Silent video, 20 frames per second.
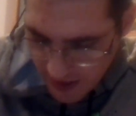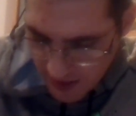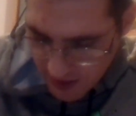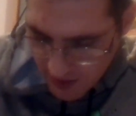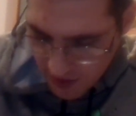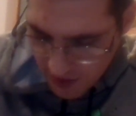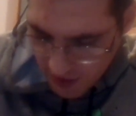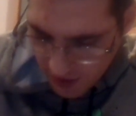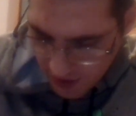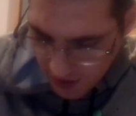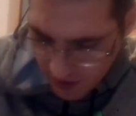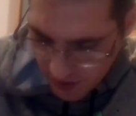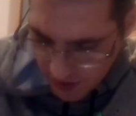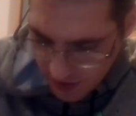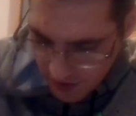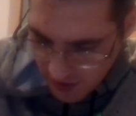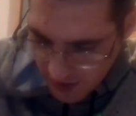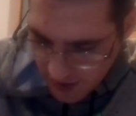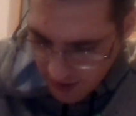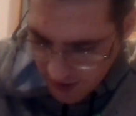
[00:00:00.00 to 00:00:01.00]
and
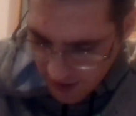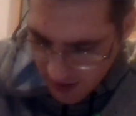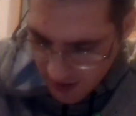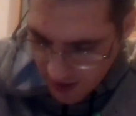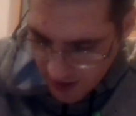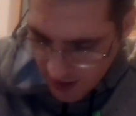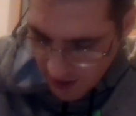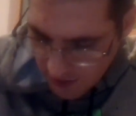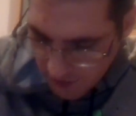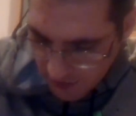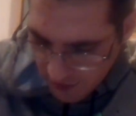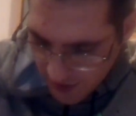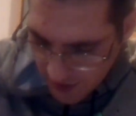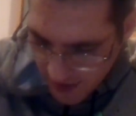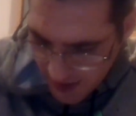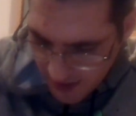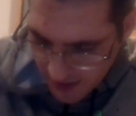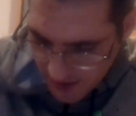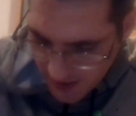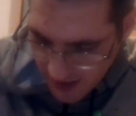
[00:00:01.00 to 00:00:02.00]
discouraged, for
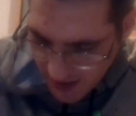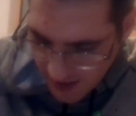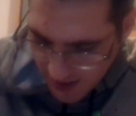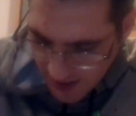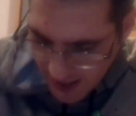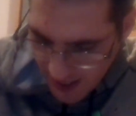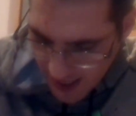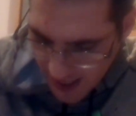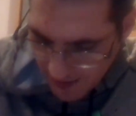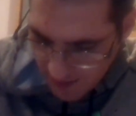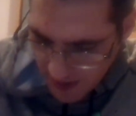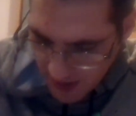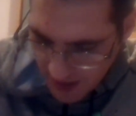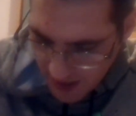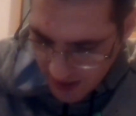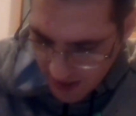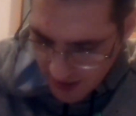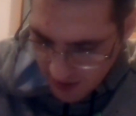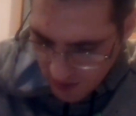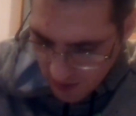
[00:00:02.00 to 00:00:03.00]
things had not happened
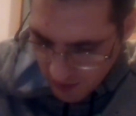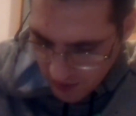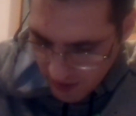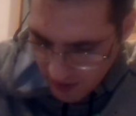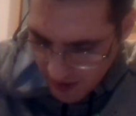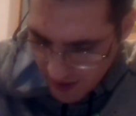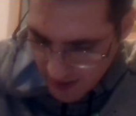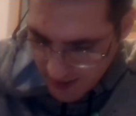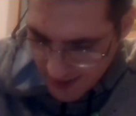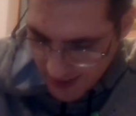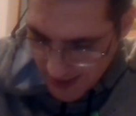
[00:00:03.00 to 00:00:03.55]
to Israel as